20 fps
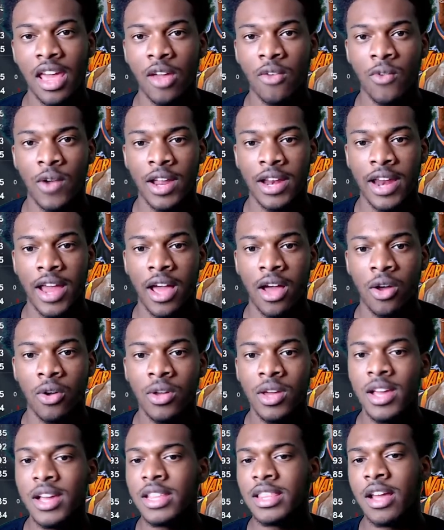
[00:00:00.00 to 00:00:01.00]
right
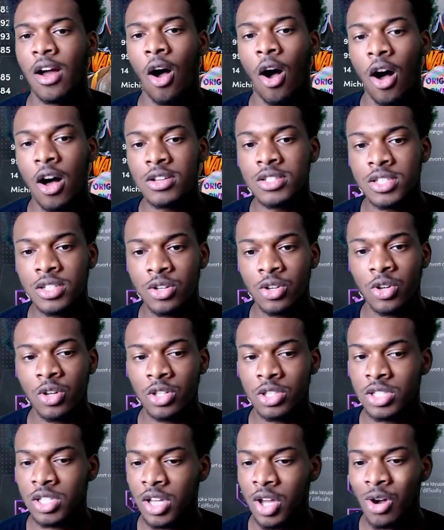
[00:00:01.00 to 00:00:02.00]
now. Now also,
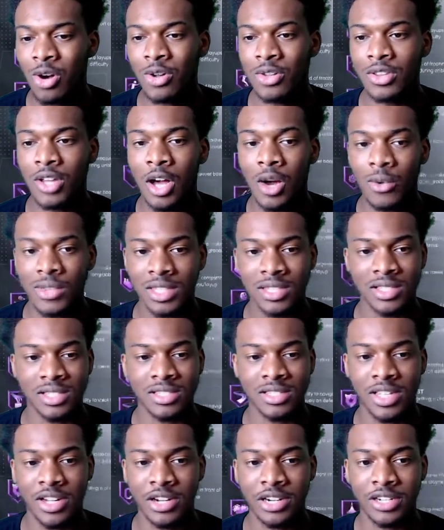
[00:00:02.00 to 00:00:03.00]
to go along with this
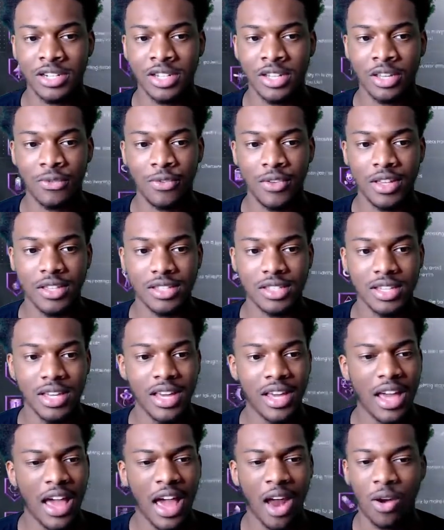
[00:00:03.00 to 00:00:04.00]
interior defense,
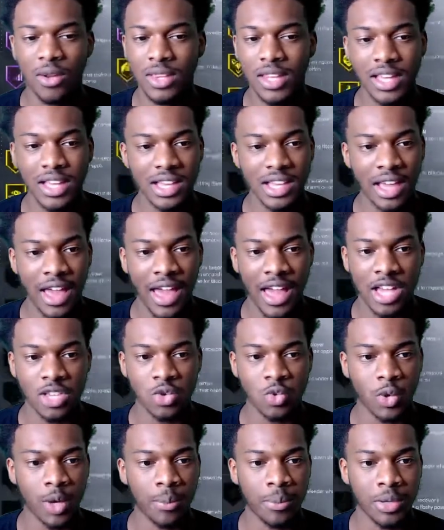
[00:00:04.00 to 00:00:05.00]
I don't think he has
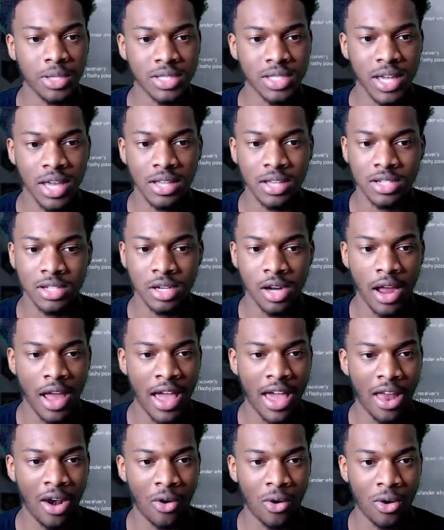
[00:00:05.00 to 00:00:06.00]
rim protector
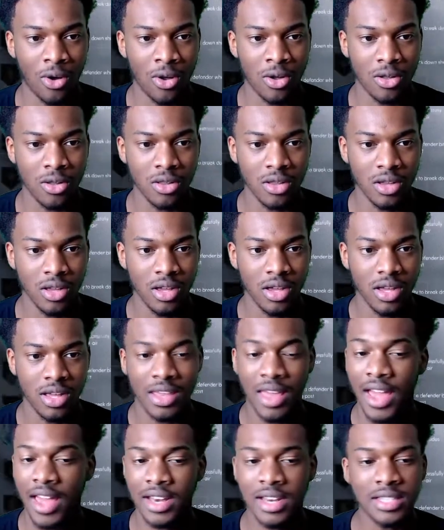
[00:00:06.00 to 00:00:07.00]
at all.
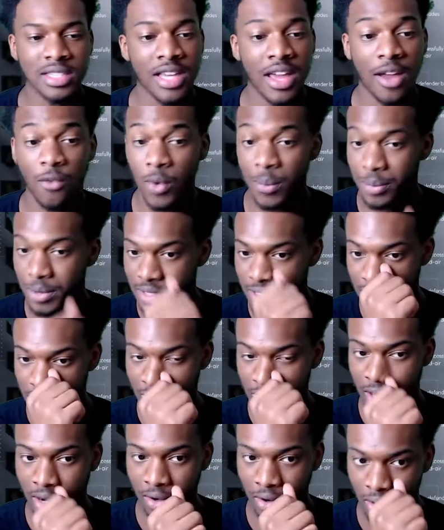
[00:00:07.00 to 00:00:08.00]
Yeah, he doesn't have rim protector
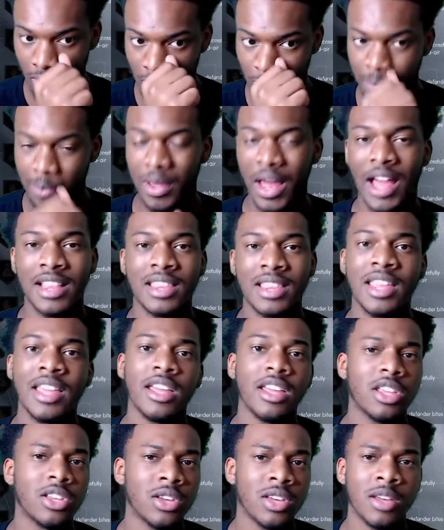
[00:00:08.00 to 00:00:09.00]
at all, but I
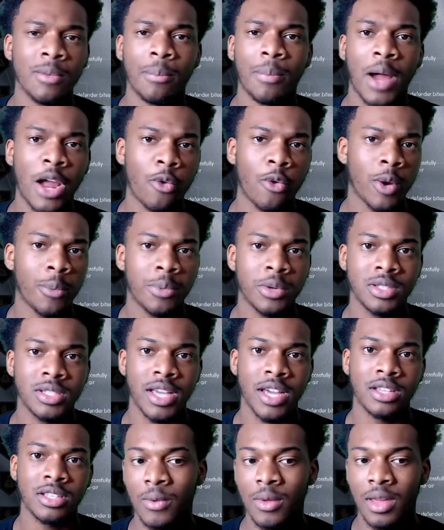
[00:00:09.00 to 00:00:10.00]
think you can buy rim
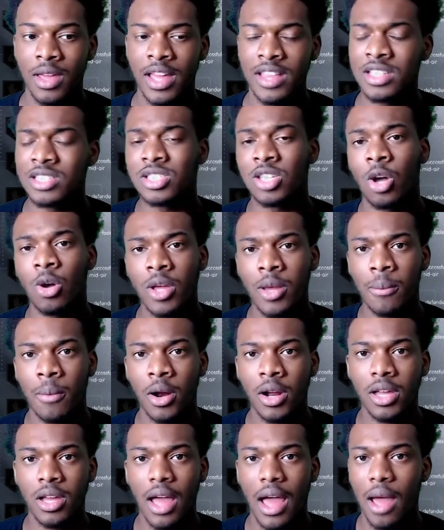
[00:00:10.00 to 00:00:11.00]
protector in the token
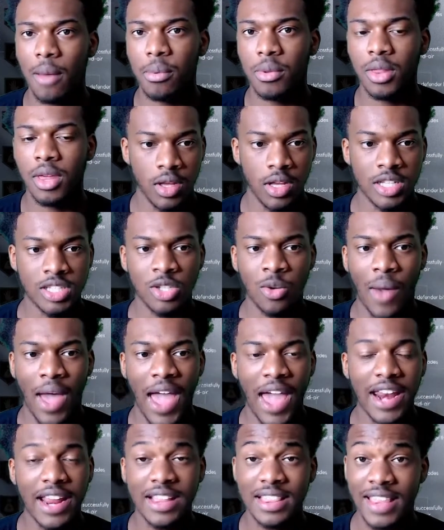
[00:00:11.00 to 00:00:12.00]
market, I believe. So
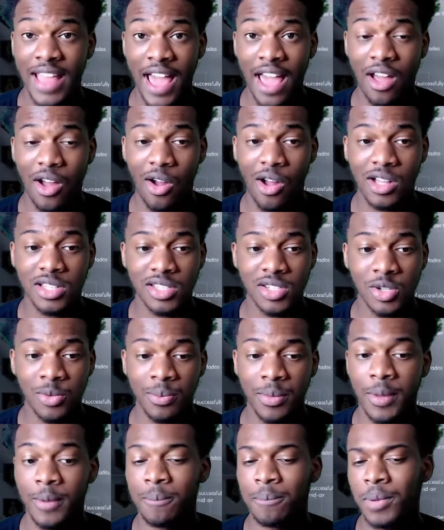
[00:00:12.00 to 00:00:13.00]
adding that on some,
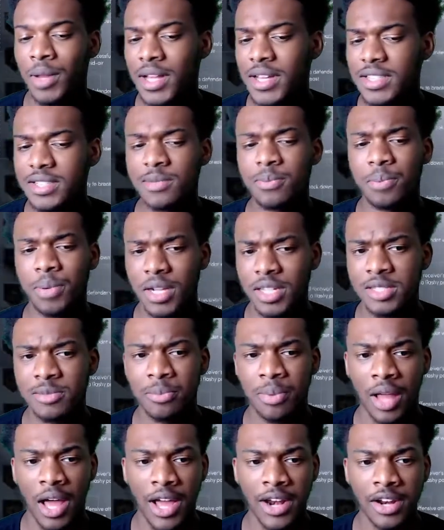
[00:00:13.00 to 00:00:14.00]
and plus
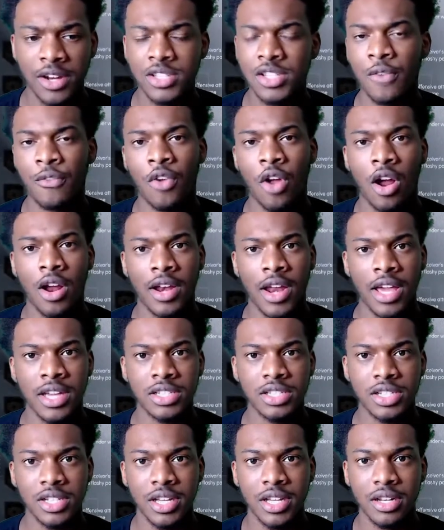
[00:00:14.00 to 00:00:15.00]
blinders if you're on
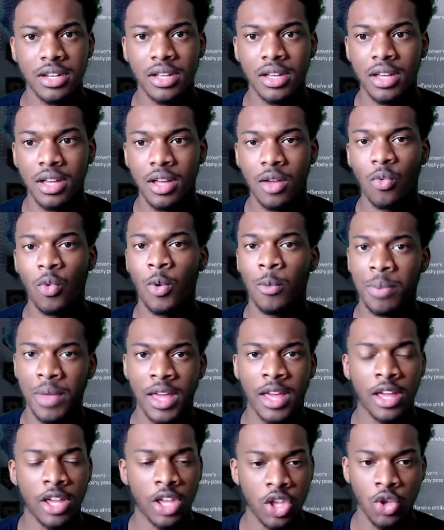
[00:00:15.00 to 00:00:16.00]
next gen, will
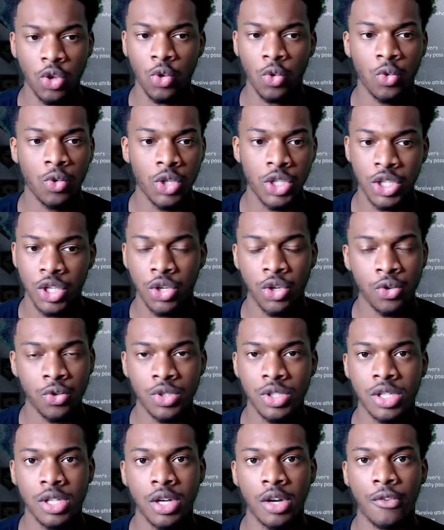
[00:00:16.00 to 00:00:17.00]
be a
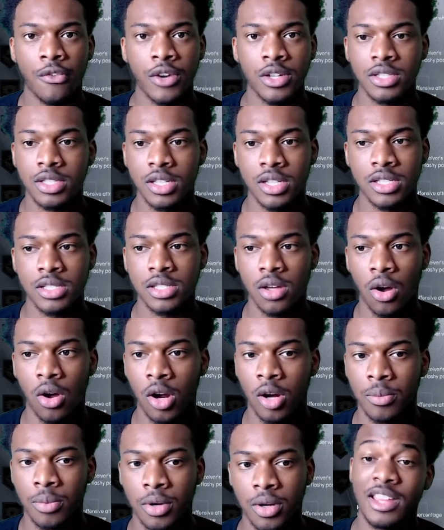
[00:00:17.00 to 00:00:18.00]
huge difference to this
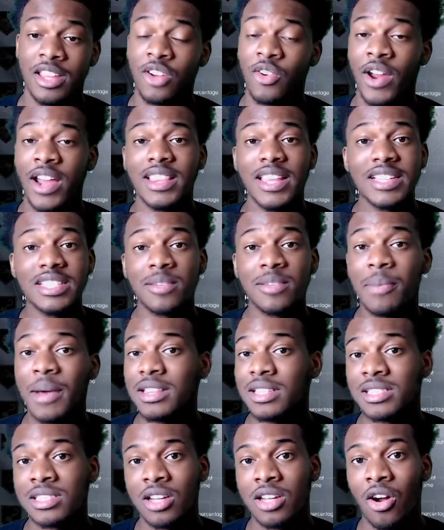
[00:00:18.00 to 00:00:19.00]
card, bro. Great things about
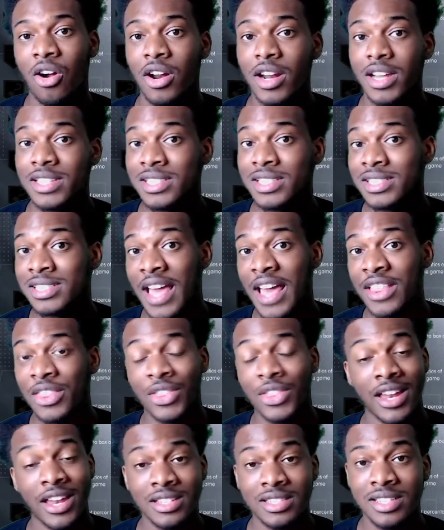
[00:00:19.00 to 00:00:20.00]
this card is his
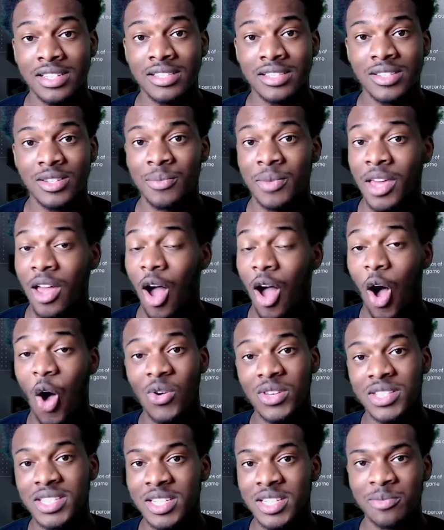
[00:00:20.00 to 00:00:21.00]
athleticism. He
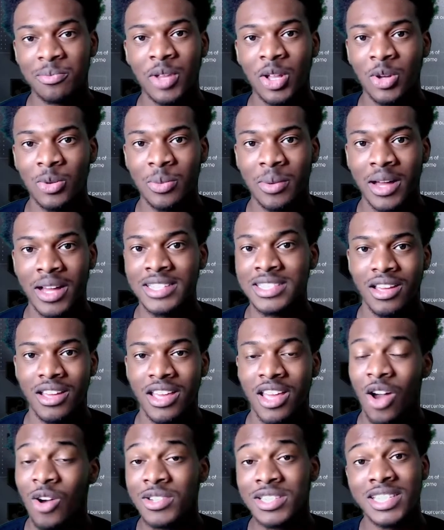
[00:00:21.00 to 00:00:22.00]
always gets blow-bys. He
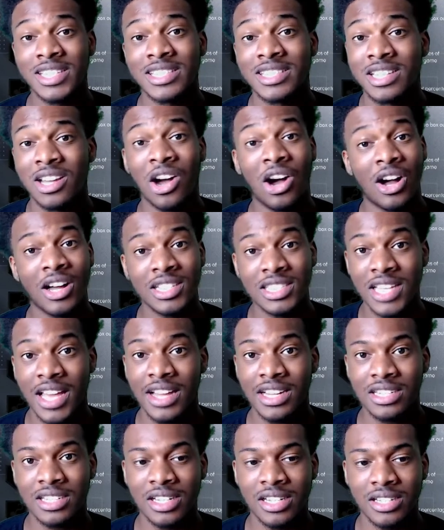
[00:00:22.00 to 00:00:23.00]
always gets
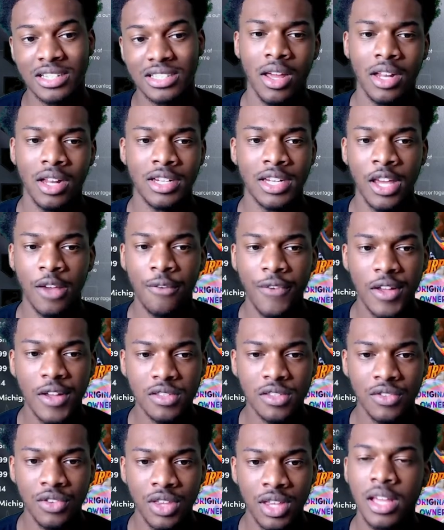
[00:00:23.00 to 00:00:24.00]
contact dunks.
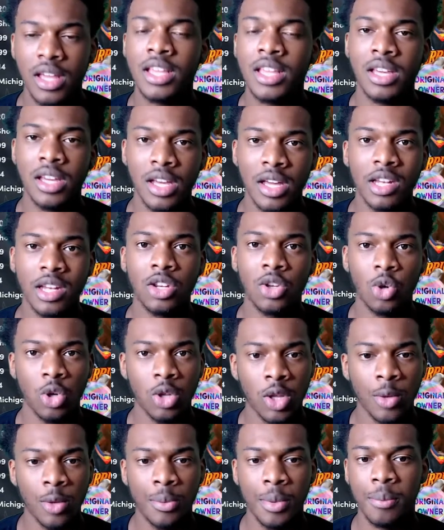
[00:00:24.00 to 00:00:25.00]
Defensively, he could do a
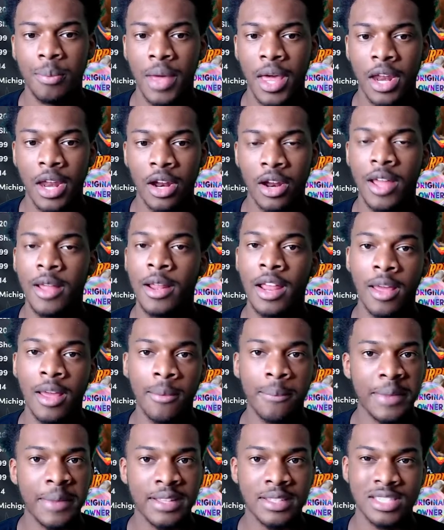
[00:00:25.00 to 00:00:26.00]
little bit better, and him
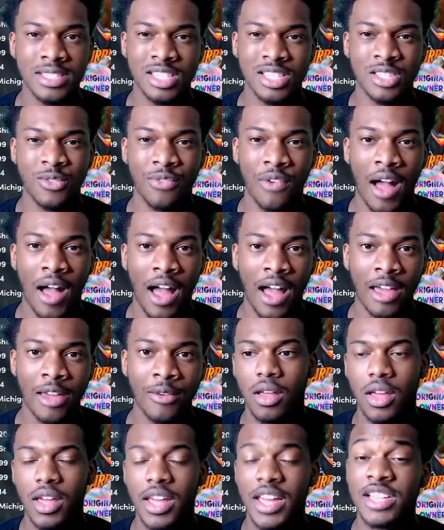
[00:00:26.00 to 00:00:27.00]
being
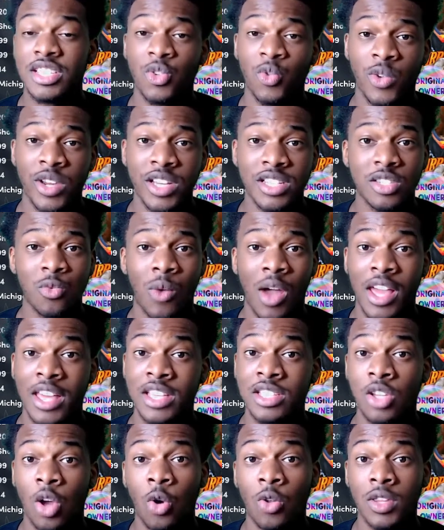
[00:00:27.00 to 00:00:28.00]
6'5" is the reason why he's
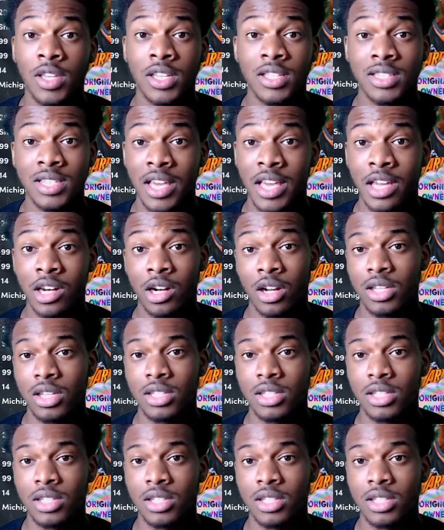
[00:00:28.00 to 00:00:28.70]
only 10 on this